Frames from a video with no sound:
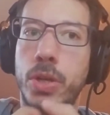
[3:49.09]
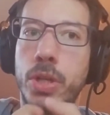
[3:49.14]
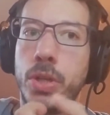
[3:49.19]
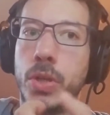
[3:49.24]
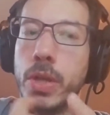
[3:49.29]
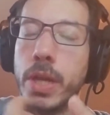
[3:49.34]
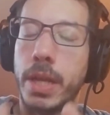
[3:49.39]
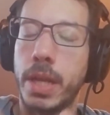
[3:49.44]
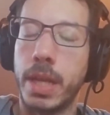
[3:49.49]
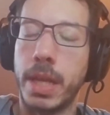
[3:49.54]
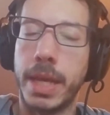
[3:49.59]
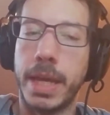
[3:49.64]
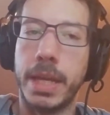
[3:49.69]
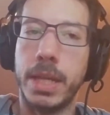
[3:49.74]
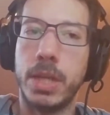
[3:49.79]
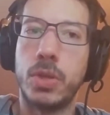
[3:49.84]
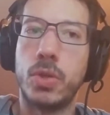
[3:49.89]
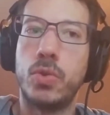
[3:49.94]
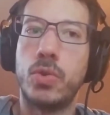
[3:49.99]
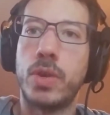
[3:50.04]
You're gonna let
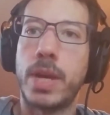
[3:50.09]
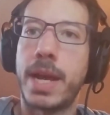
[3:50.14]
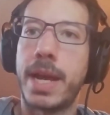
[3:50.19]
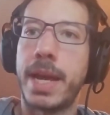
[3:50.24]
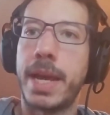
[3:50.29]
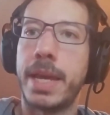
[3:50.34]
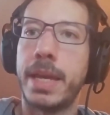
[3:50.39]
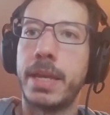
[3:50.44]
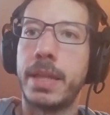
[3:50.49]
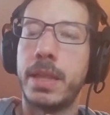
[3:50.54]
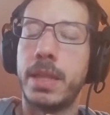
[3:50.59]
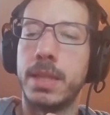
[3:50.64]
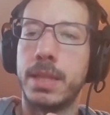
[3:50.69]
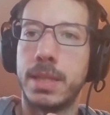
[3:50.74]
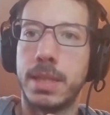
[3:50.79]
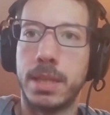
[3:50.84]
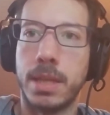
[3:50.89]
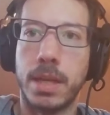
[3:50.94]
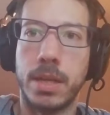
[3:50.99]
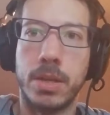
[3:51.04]
it dry in the
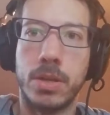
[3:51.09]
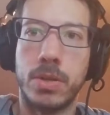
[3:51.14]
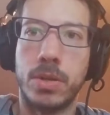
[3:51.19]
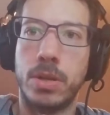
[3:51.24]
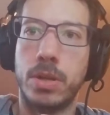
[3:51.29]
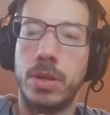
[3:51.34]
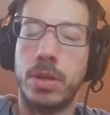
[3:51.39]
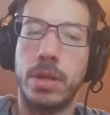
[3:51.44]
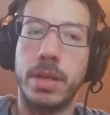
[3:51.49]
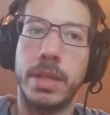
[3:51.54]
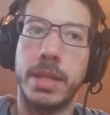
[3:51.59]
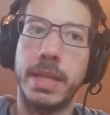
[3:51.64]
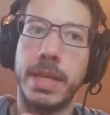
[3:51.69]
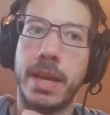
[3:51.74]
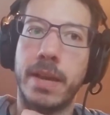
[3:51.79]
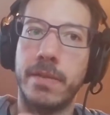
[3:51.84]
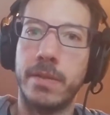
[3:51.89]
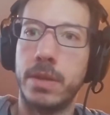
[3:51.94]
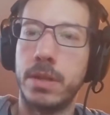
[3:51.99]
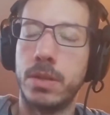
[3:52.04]
sun or in
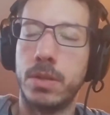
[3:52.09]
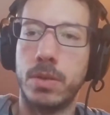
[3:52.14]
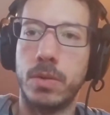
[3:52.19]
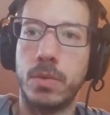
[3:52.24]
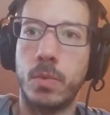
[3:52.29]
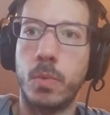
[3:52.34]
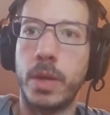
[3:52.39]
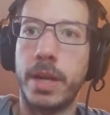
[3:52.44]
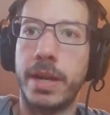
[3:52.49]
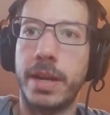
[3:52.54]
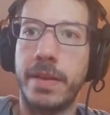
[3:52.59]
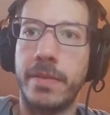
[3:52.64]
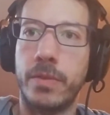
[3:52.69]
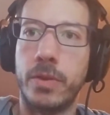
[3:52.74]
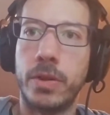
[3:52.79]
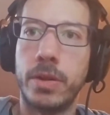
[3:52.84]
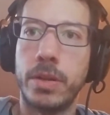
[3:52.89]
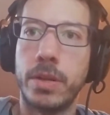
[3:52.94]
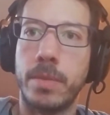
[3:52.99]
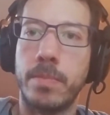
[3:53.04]
the oven or
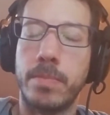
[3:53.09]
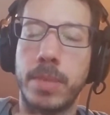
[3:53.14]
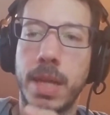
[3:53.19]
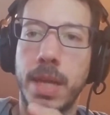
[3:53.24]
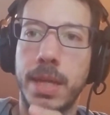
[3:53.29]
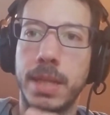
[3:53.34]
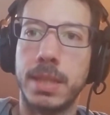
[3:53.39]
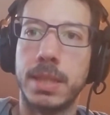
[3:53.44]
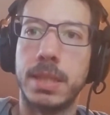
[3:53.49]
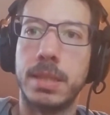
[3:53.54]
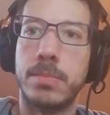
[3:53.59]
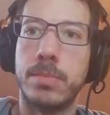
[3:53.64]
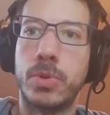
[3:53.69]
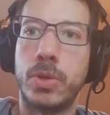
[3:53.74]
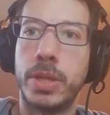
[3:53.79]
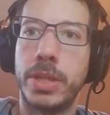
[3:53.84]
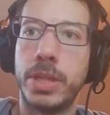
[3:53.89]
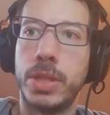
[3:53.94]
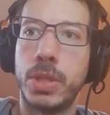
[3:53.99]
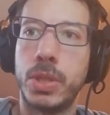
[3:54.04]
wherever, applying some
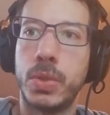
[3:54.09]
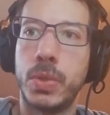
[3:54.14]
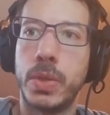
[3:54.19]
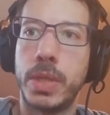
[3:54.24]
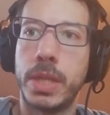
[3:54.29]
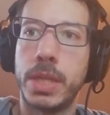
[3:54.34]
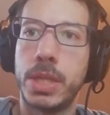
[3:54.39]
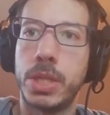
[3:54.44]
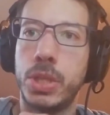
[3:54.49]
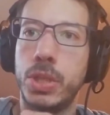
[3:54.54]
more heat to it.